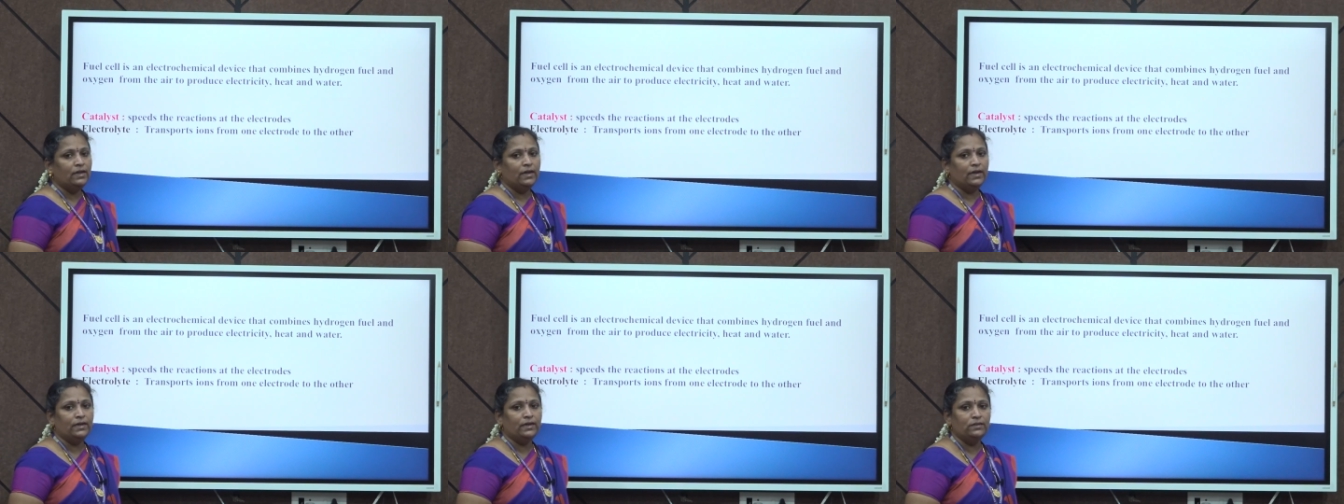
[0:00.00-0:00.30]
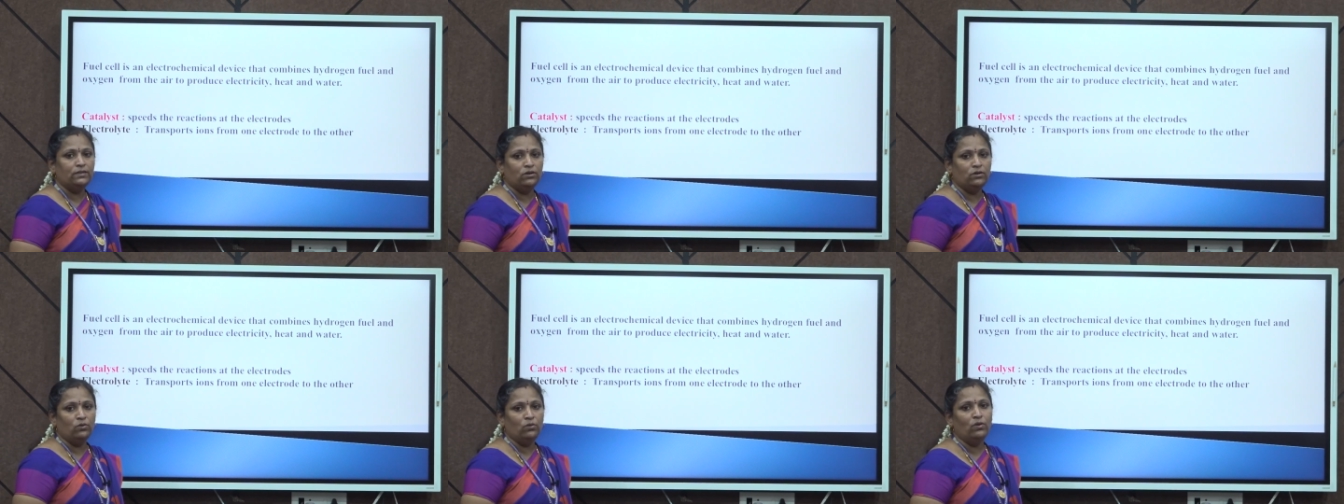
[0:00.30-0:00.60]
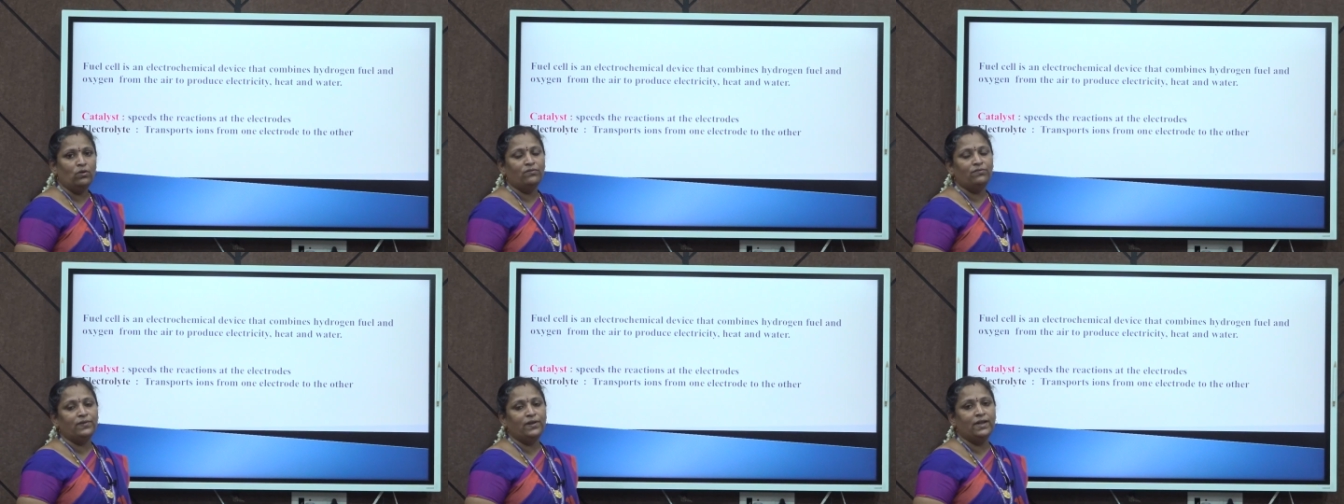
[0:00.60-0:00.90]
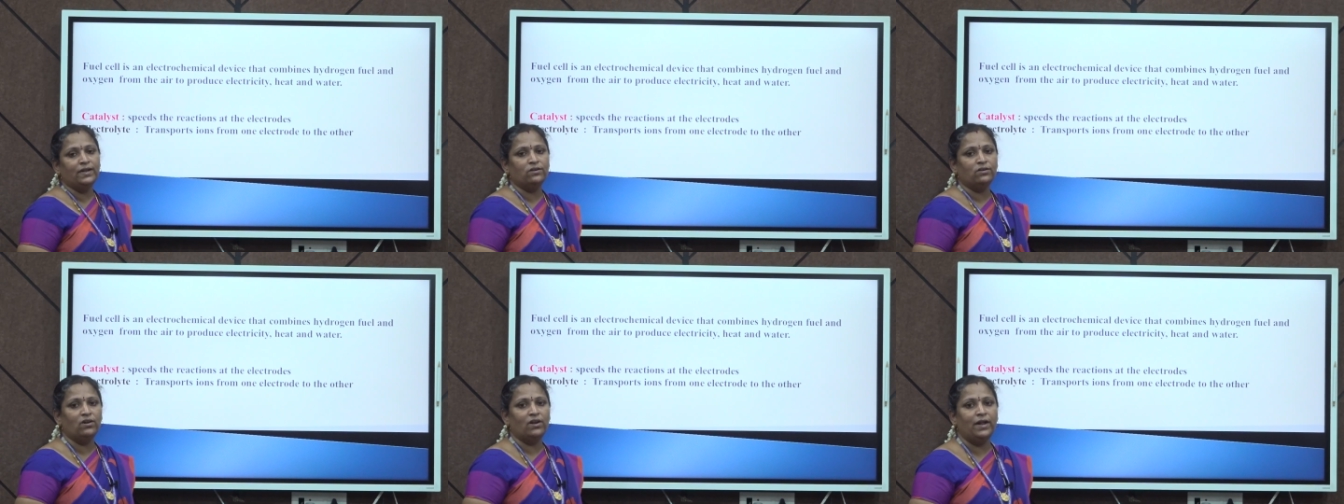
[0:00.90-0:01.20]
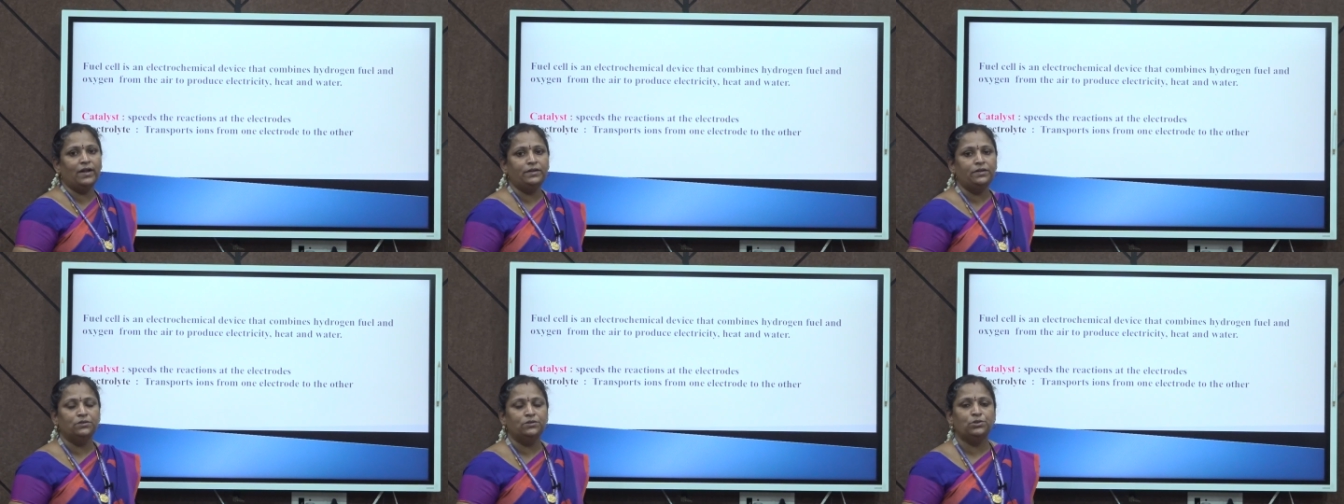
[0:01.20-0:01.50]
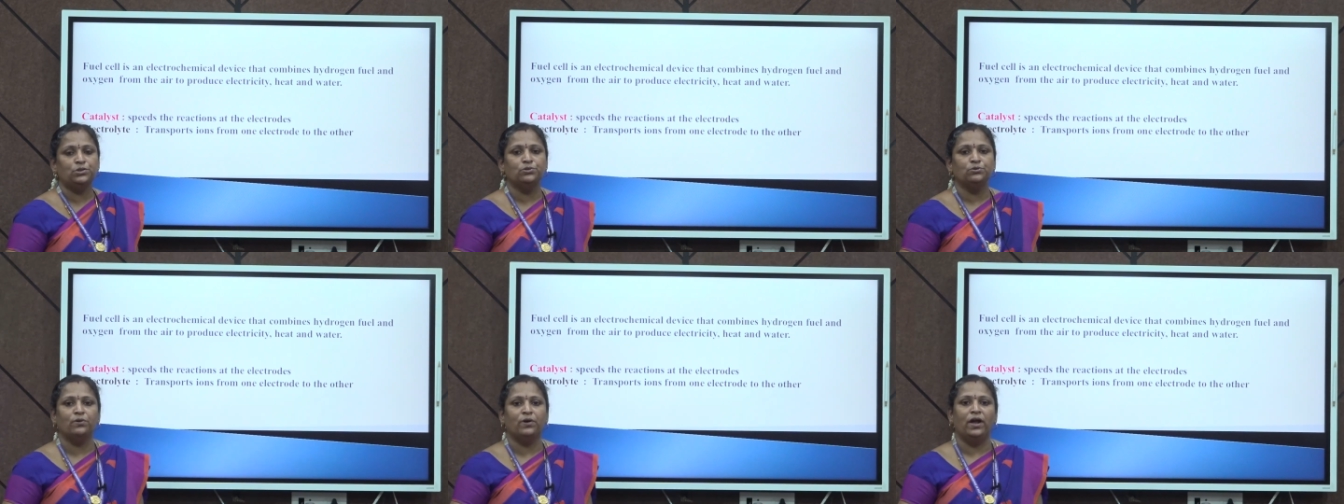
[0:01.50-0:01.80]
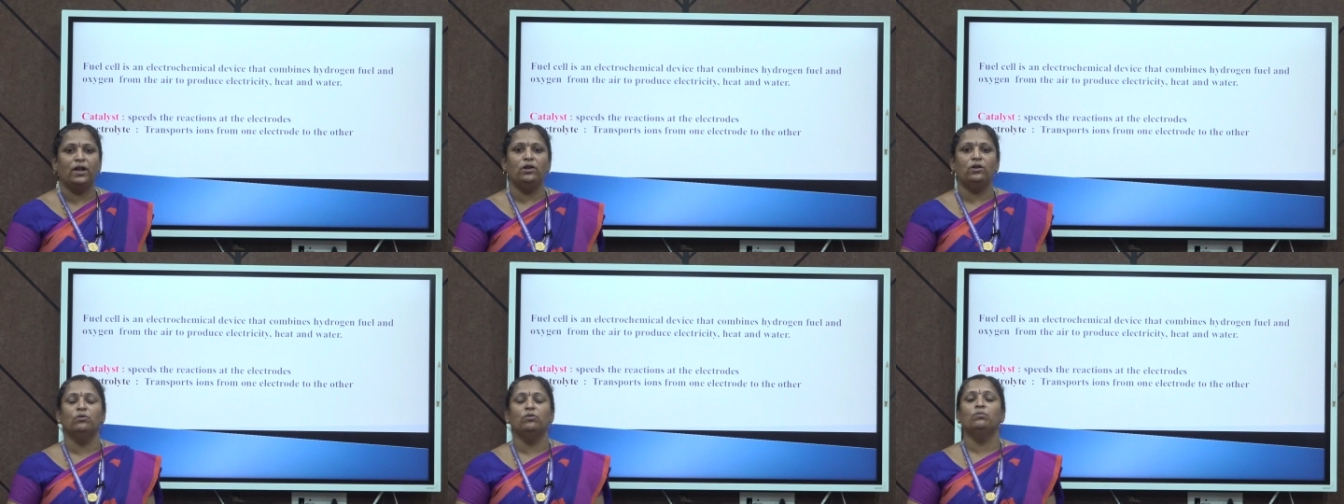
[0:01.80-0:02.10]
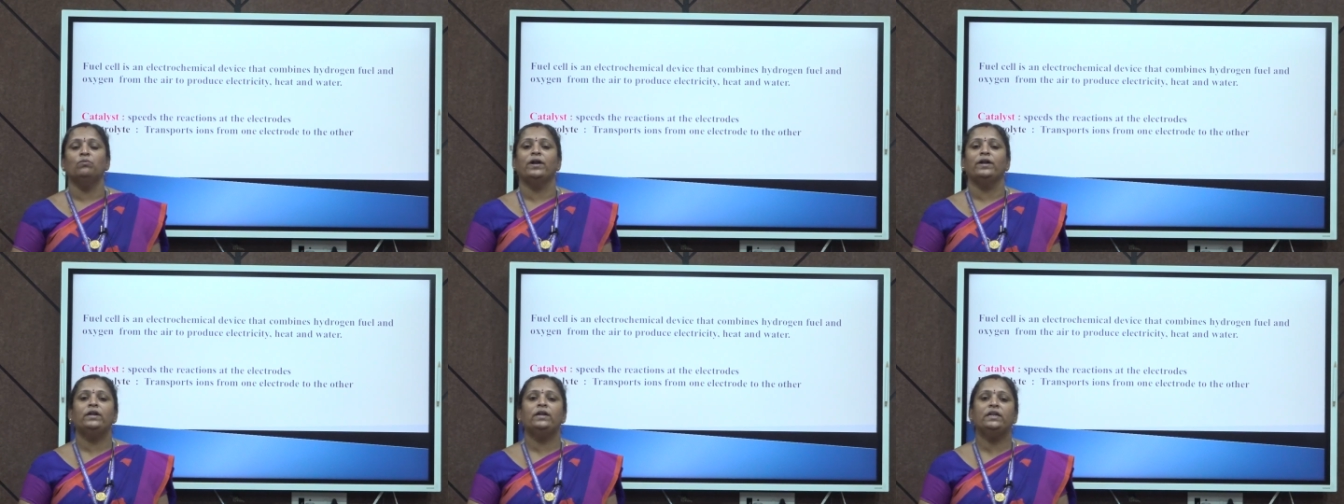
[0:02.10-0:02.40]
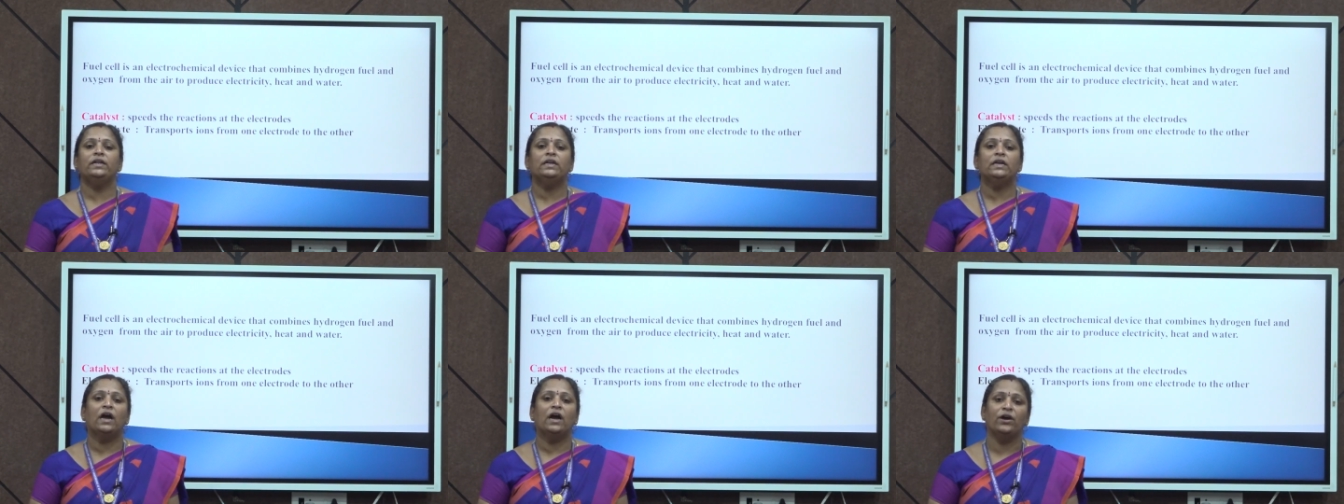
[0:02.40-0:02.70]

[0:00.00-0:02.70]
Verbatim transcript: and the role of electrolyte is to allow only